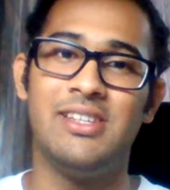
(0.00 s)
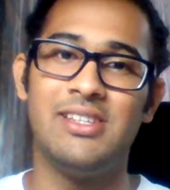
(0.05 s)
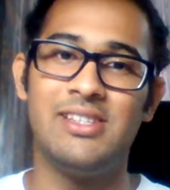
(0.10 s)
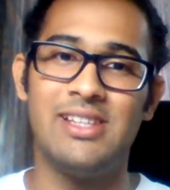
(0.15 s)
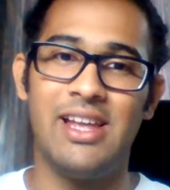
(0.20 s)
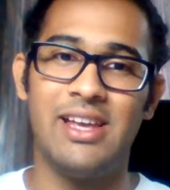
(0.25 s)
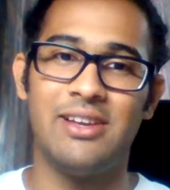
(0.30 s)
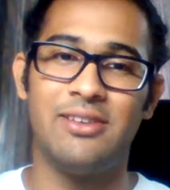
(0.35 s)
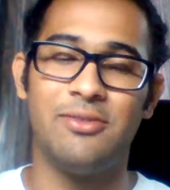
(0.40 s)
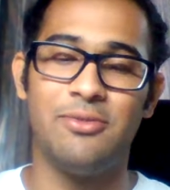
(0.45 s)
is
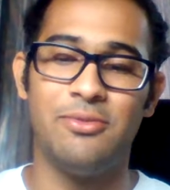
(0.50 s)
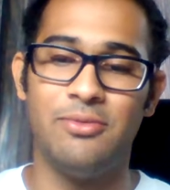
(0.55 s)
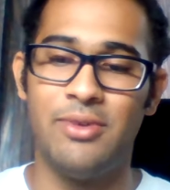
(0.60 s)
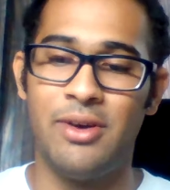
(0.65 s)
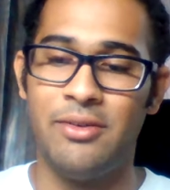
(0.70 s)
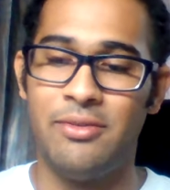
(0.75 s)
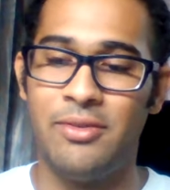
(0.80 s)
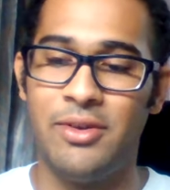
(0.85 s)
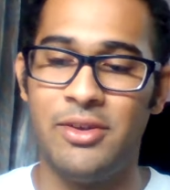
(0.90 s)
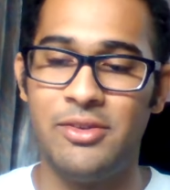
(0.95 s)
like
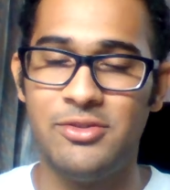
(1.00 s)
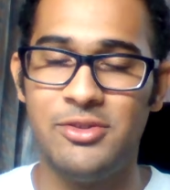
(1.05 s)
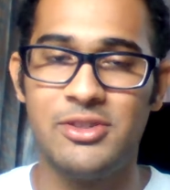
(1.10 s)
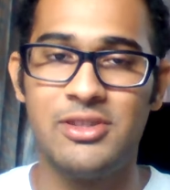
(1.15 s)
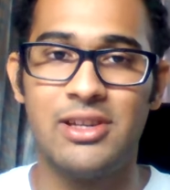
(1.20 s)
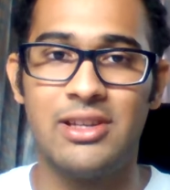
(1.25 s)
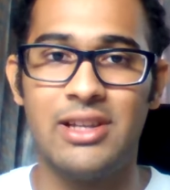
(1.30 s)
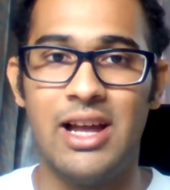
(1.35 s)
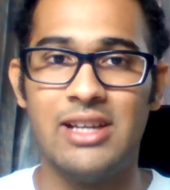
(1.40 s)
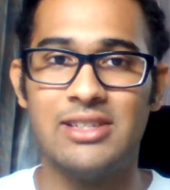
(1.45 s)
one of those
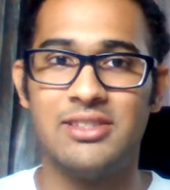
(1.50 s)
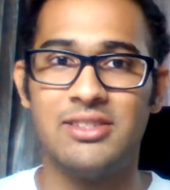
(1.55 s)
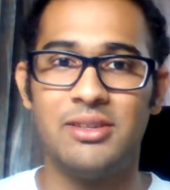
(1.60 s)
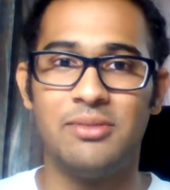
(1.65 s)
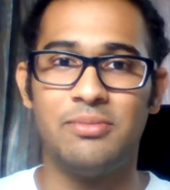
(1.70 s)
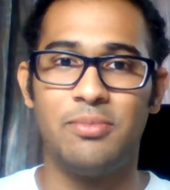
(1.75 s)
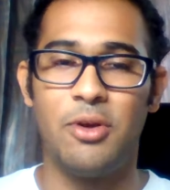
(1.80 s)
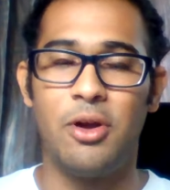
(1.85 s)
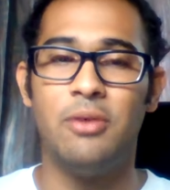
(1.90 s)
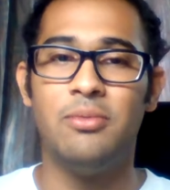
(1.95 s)
classic
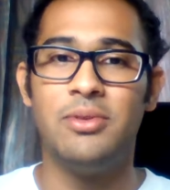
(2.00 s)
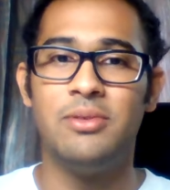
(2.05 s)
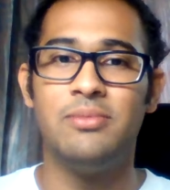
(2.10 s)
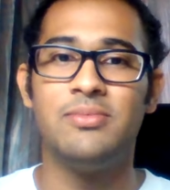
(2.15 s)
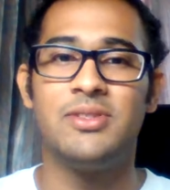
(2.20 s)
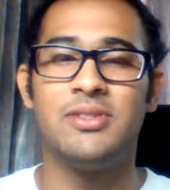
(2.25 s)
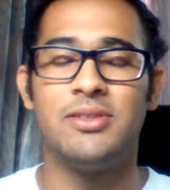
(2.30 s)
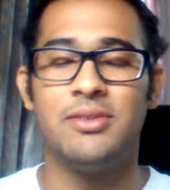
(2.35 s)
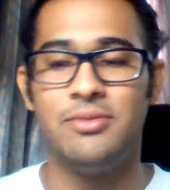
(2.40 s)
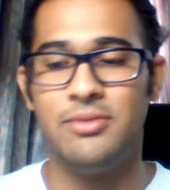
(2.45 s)

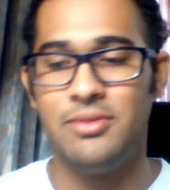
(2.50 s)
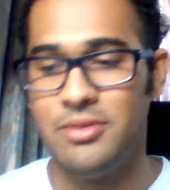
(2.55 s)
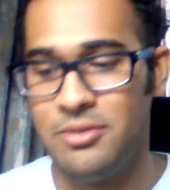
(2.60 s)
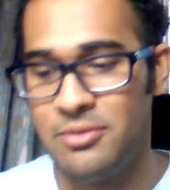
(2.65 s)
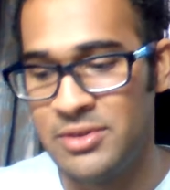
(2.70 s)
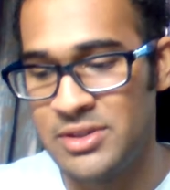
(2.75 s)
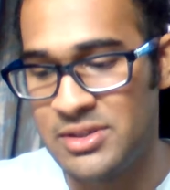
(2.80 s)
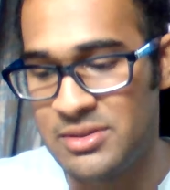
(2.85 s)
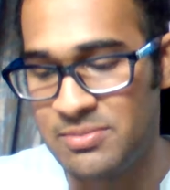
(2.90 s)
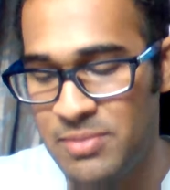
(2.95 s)
problems
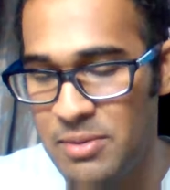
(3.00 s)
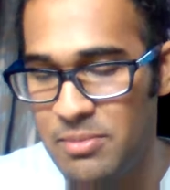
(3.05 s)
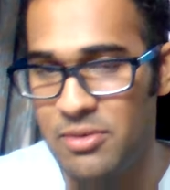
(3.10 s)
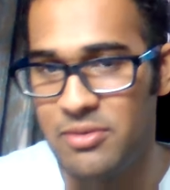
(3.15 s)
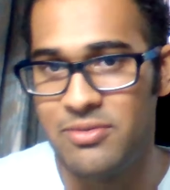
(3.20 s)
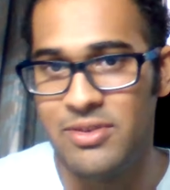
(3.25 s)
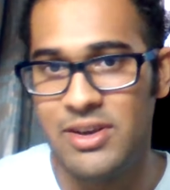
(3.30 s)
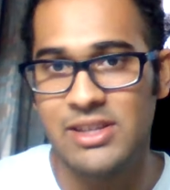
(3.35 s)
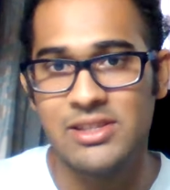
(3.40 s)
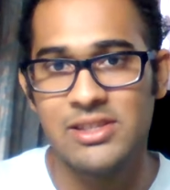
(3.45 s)
which people
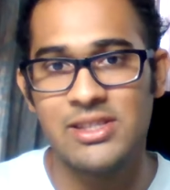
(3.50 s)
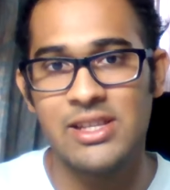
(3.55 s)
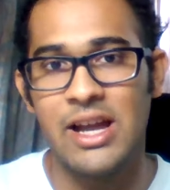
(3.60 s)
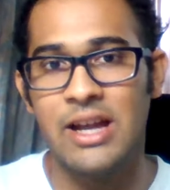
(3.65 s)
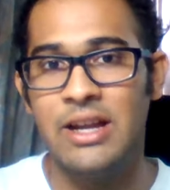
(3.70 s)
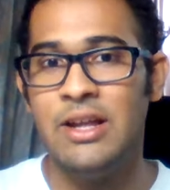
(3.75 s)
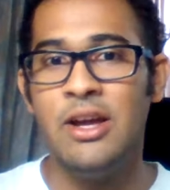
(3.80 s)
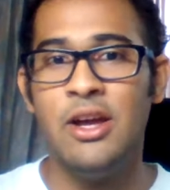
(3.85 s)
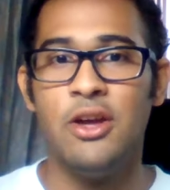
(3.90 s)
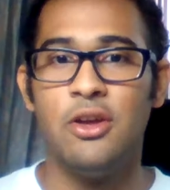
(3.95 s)
face, is
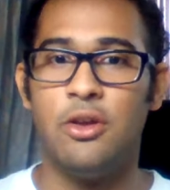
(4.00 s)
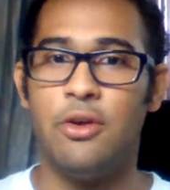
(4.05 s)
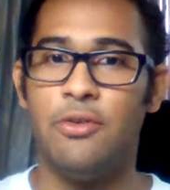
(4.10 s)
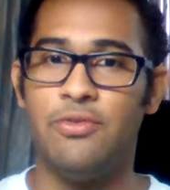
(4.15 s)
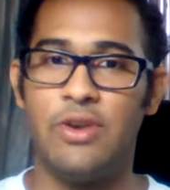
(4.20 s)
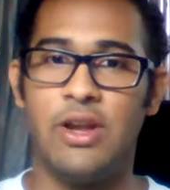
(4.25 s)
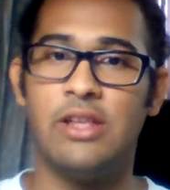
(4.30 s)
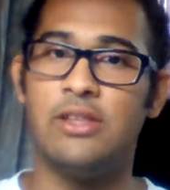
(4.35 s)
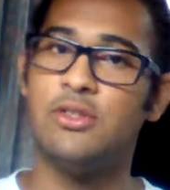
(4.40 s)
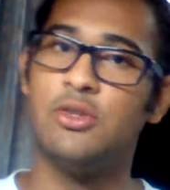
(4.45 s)
that your
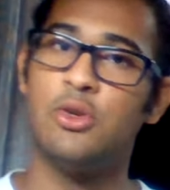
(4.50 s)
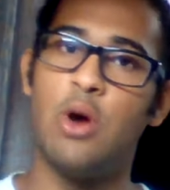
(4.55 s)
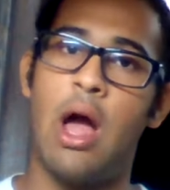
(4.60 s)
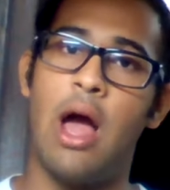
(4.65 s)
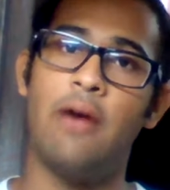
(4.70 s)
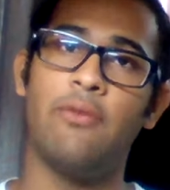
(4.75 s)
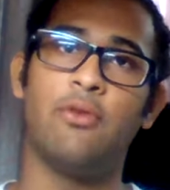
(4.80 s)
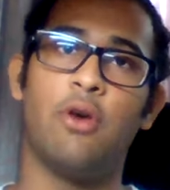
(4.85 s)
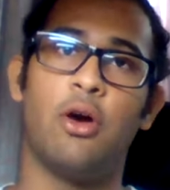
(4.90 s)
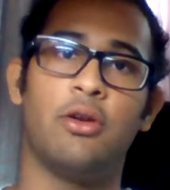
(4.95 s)
friends who
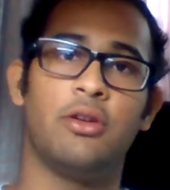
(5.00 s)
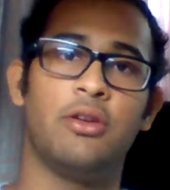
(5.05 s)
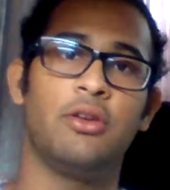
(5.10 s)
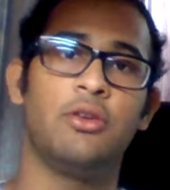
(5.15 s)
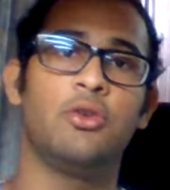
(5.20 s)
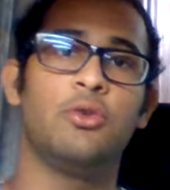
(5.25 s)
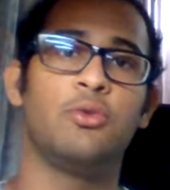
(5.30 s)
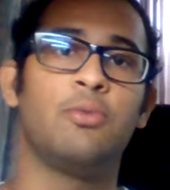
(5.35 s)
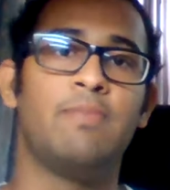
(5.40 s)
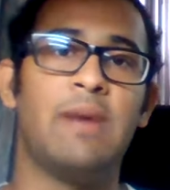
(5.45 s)
have gotten
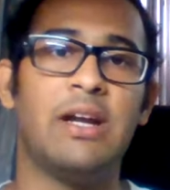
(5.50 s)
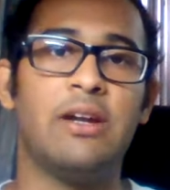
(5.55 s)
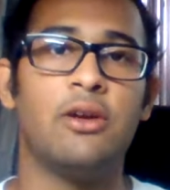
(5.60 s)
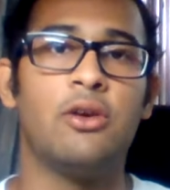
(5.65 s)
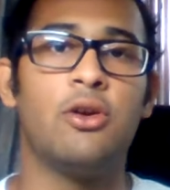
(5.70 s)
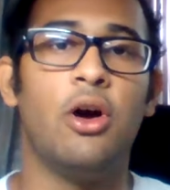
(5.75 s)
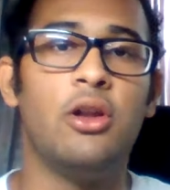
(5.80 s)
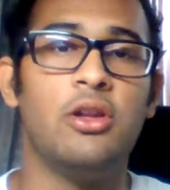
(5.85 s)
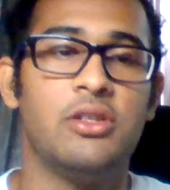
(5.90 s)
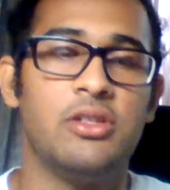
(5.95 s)
into better
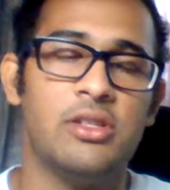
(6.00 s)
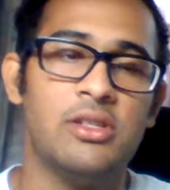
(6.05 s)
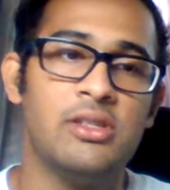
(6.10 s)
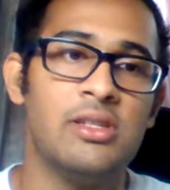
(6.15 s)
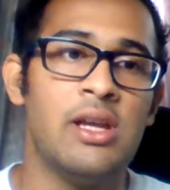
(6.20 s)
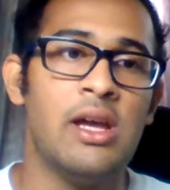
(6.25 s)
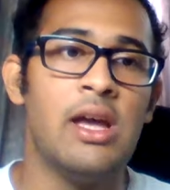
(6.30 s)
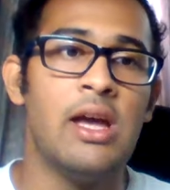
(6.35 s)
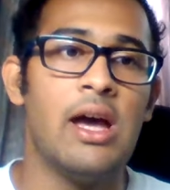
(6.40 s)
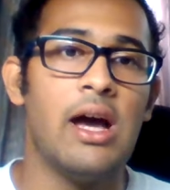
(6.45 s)
colleges
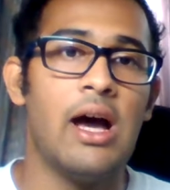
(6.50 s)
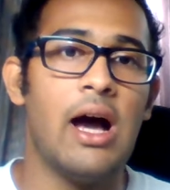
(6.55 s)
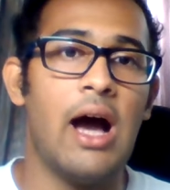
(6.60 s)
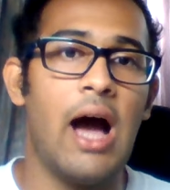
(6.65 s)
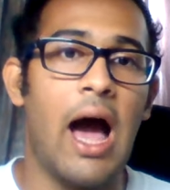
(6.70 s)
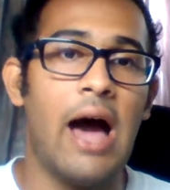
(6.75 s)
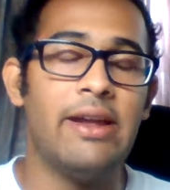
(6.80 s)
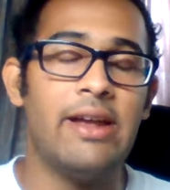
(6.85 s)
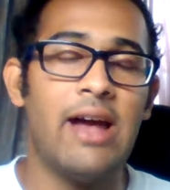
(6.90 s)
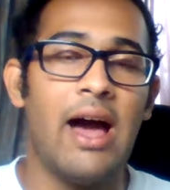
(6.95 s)

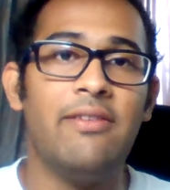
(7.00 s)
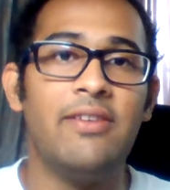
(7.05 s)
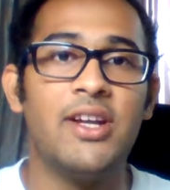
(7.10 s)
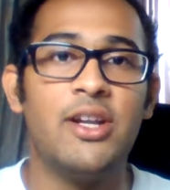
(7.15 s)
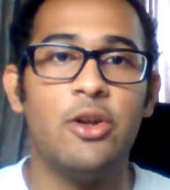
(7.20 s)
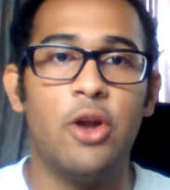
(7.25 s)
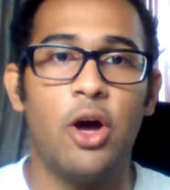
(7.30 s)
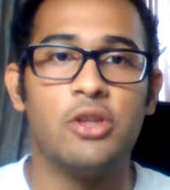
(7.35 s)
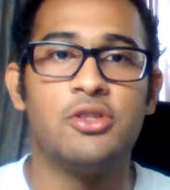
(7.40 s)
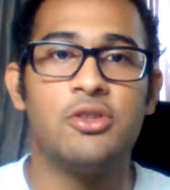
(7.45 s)
are
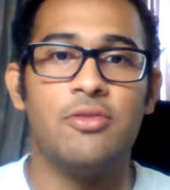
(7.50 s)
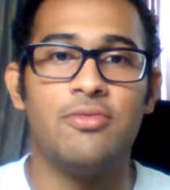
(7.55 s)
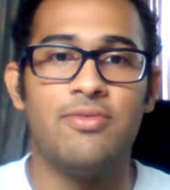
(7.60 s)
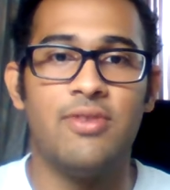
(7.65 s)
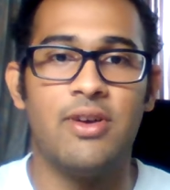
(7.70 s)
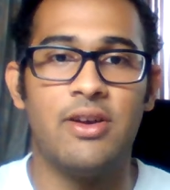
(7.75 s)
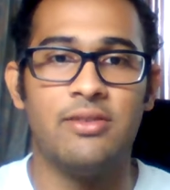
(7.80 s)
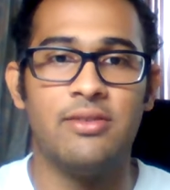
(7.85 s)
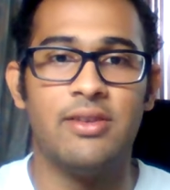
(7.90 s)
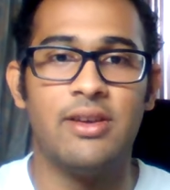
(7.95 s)
having lots of
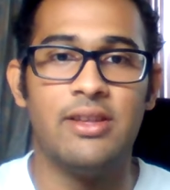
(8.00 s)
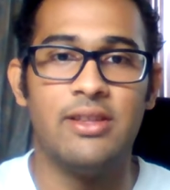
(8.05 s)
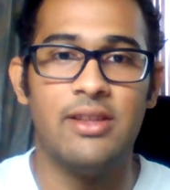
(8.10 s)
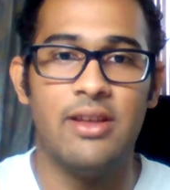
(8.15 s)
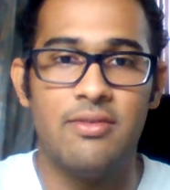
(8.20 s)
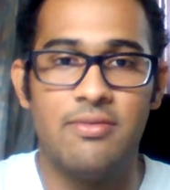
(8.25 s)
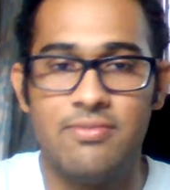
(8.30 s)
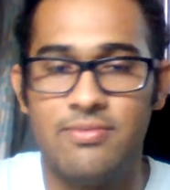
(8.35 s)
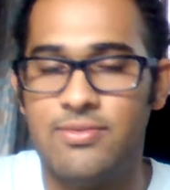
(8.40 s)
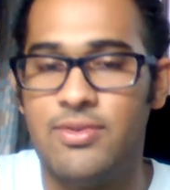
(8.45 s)
fun in
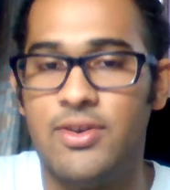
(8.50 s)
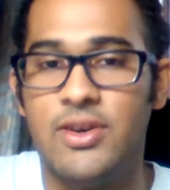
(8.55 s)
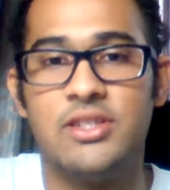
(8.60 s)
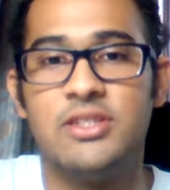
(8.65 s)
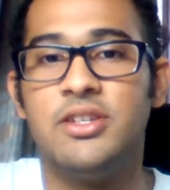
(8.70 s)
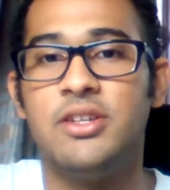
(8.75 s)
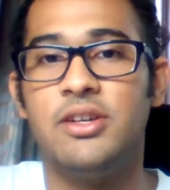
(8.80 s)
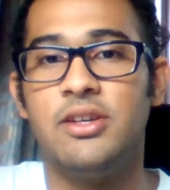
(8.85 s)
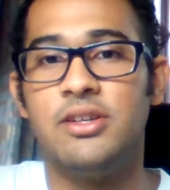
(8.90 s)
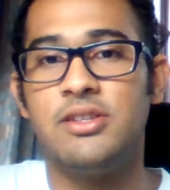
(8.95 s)
their
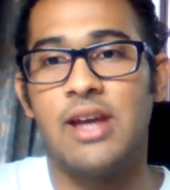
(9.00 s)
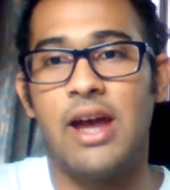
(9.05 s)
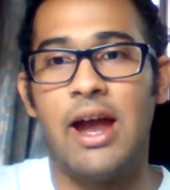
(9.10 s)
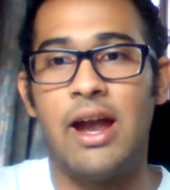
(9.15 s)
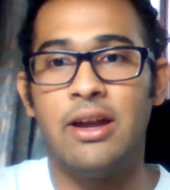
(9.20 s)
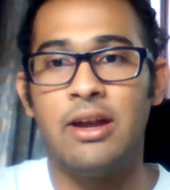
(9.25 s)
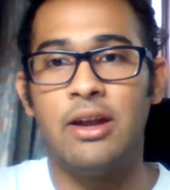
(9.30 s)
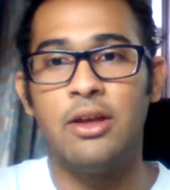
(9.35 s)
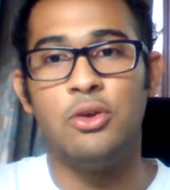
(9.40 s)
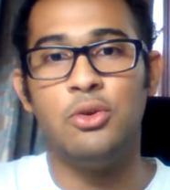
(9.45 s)
first years,
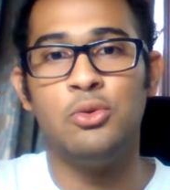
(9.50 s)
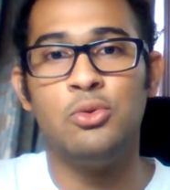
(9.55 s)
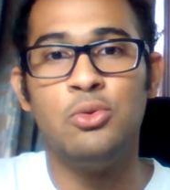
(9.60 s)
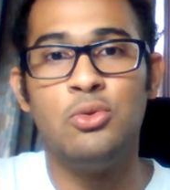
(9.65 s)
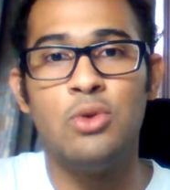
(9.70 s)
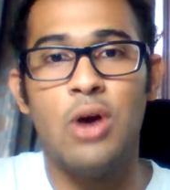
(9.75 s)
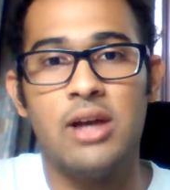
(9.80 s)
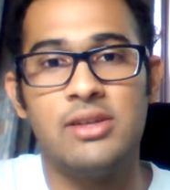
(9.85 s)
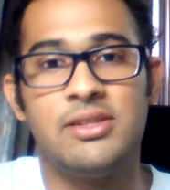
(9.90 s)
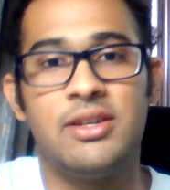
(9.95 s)
and
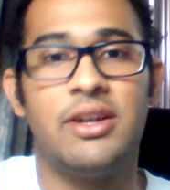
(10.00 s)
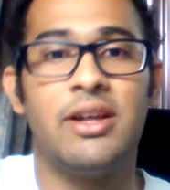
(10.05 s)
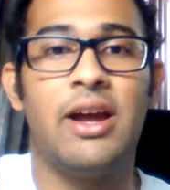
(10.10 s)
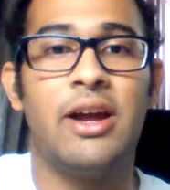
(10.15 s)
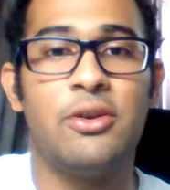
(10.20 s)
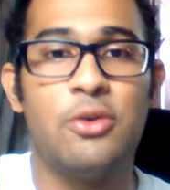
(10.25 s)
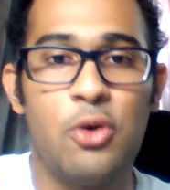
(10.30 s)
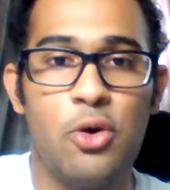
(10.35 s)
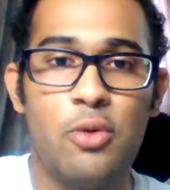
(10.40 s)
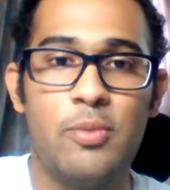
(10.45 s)
you are sitting
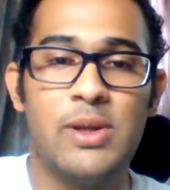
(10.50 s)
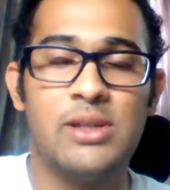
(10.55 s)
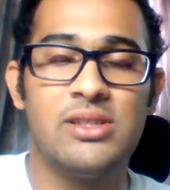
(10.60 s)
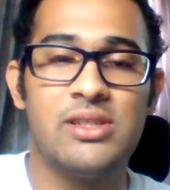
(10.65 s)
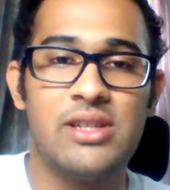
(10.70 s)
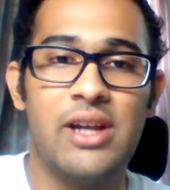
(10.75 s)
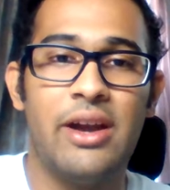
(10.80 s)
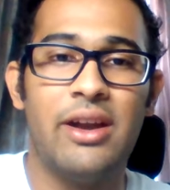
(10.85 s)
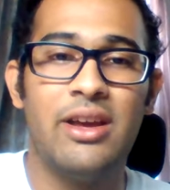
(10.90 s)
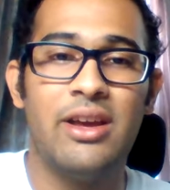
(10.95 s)
at home and
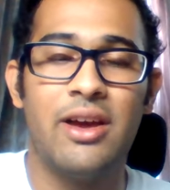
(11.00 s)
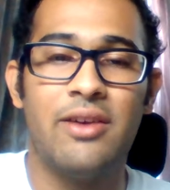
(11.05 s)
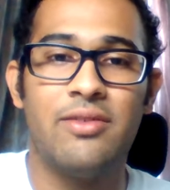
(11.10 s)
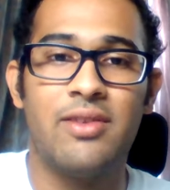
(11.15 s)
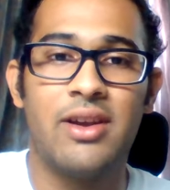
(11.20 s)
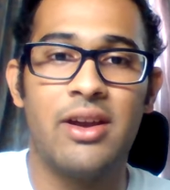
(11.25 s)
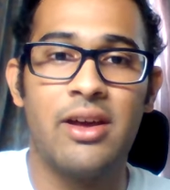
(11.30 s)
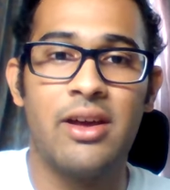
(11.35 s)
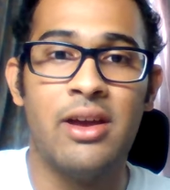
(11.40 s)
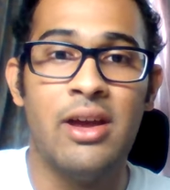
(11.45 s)
studying
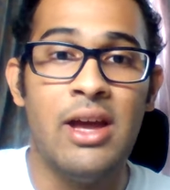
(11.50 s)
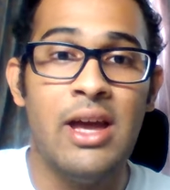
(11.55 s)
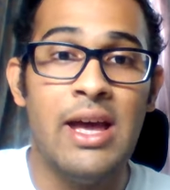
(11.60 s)
every day.